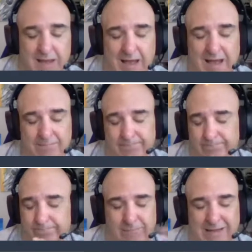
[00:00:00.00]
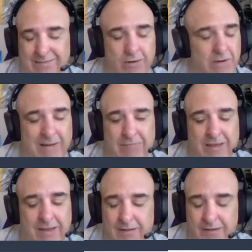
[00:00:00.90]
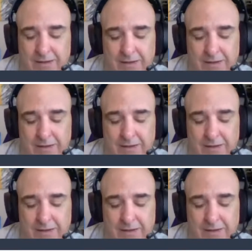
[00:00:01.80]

I thought about taking